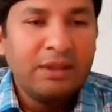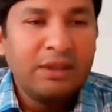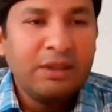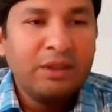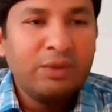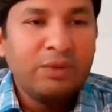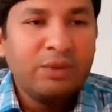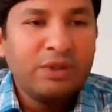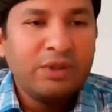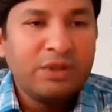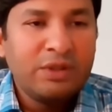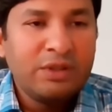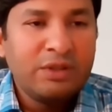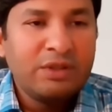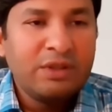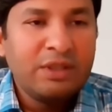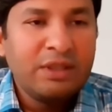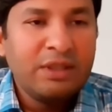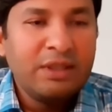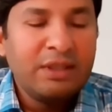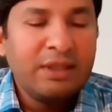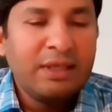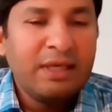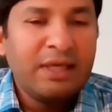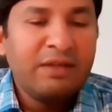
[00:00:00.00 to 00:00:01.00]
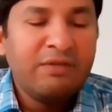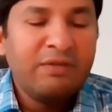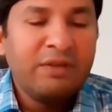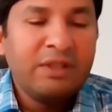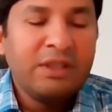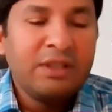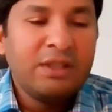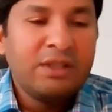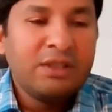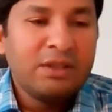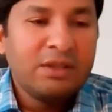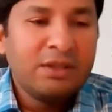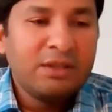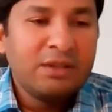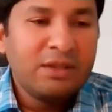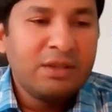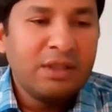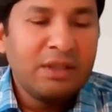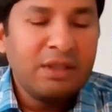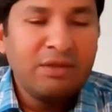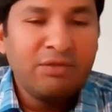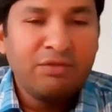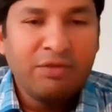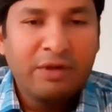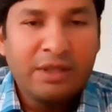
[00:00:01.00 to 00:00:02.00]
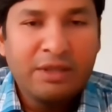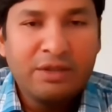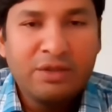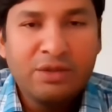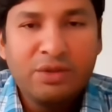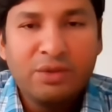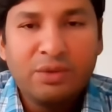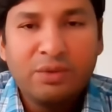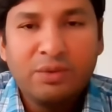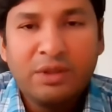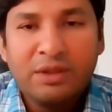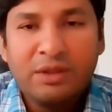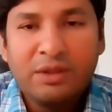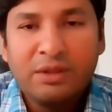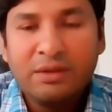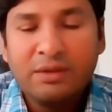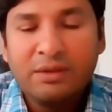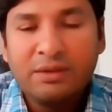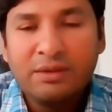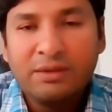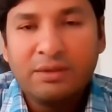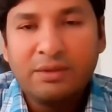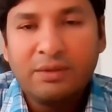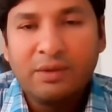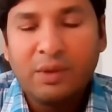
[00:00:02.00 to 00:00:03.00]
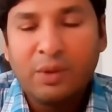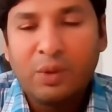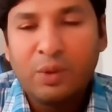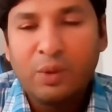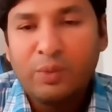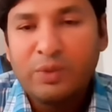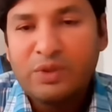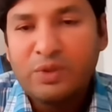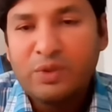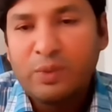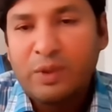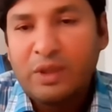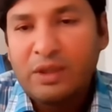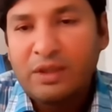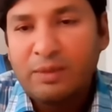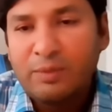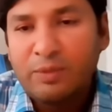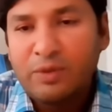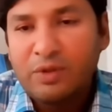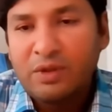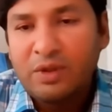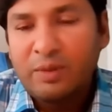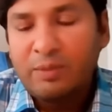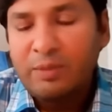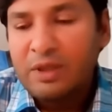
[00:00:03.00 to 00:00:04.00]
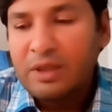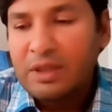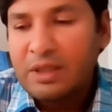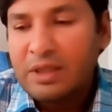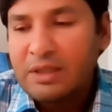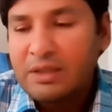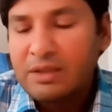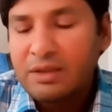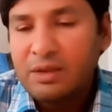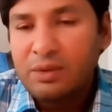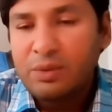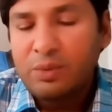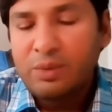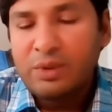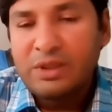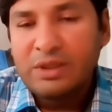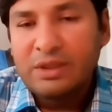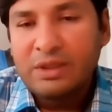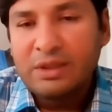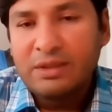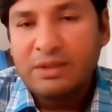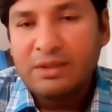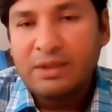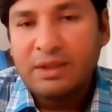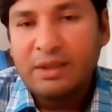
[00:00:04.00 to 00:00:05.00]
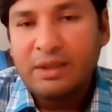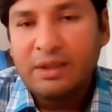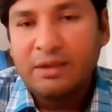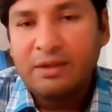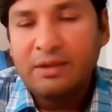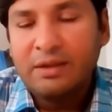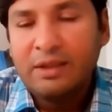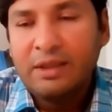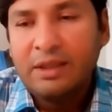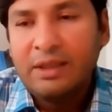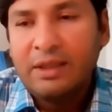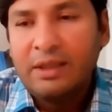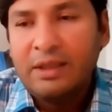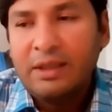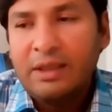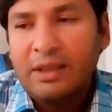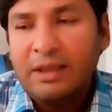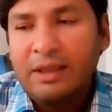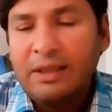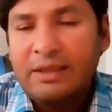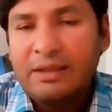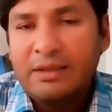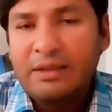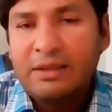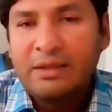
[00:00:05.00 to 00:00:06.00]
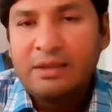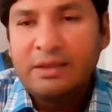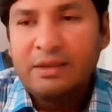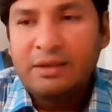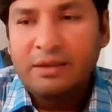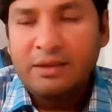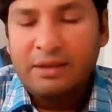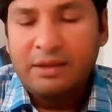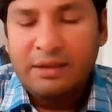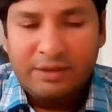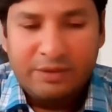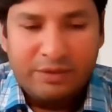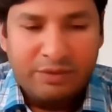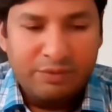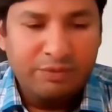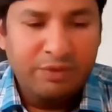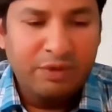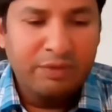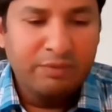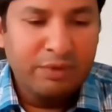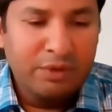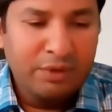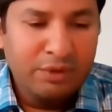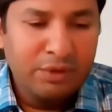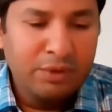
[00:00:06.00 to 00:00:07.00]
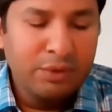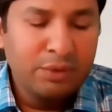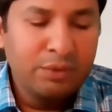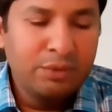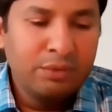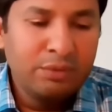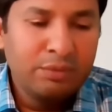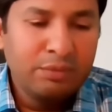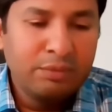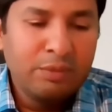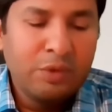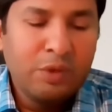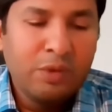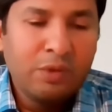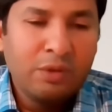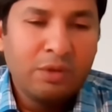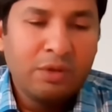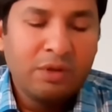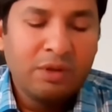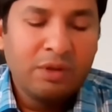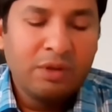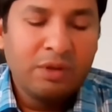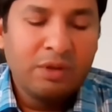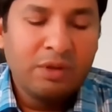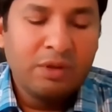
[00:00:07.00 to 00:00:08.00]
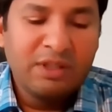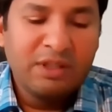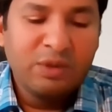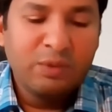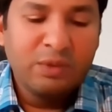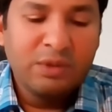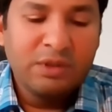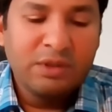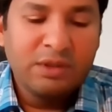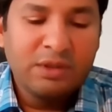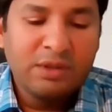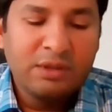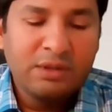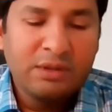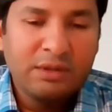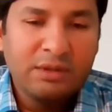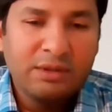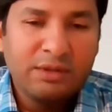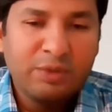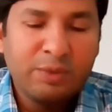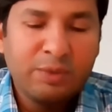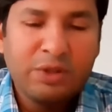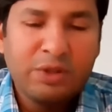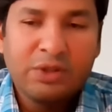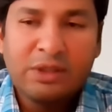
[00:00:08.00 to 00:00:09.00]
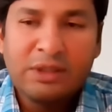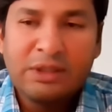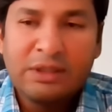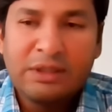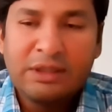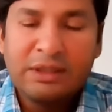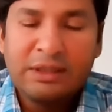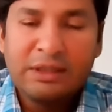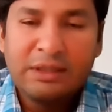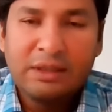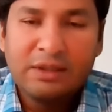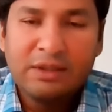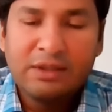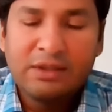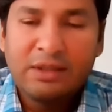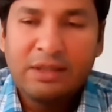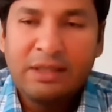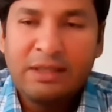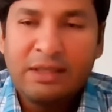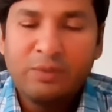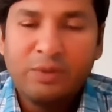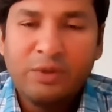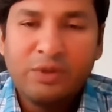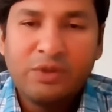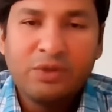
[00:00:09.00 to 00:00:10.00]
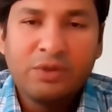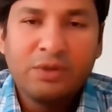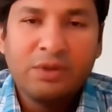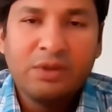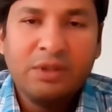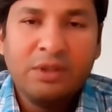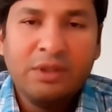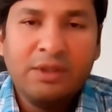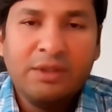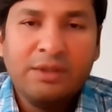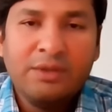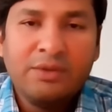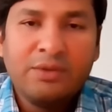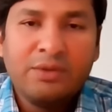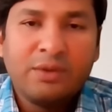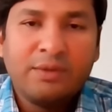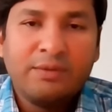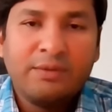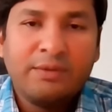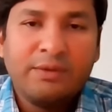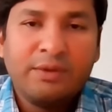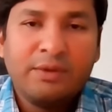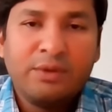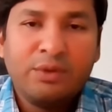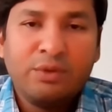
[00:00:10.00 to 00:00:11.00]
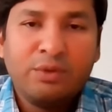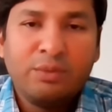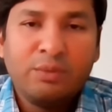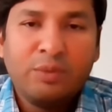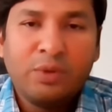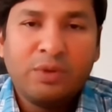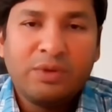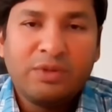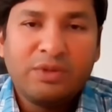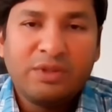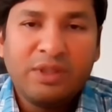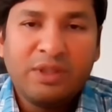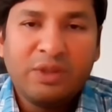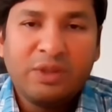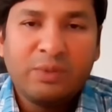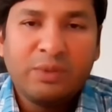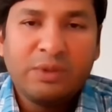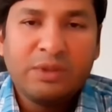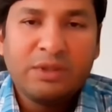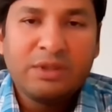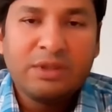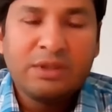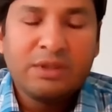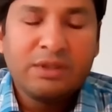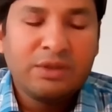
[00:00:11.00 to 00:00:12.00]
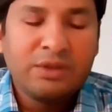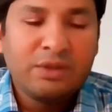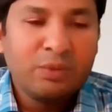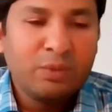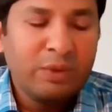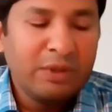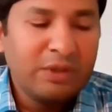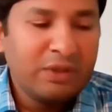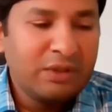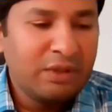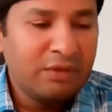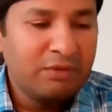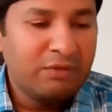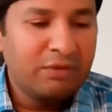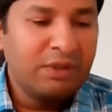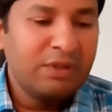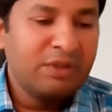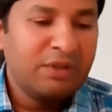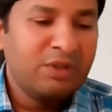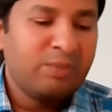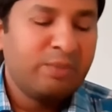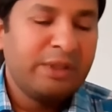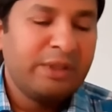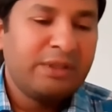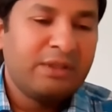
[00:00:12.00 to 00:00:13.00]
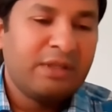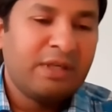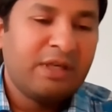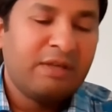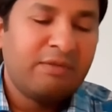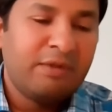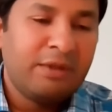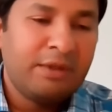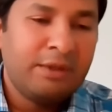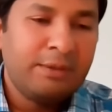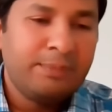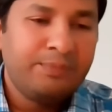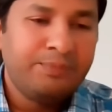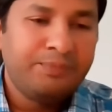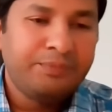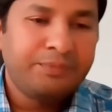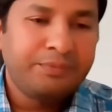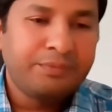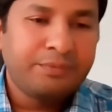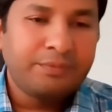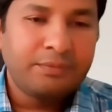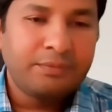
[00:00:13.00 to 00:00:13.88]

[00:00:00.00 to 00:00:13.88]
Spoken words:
And any questions, any clarifications, any fine-tuning, you're always welcome to come and ask your questions there. And yes, we will do more sequence, especially in English language. So we will do more sequences once I finish my travel.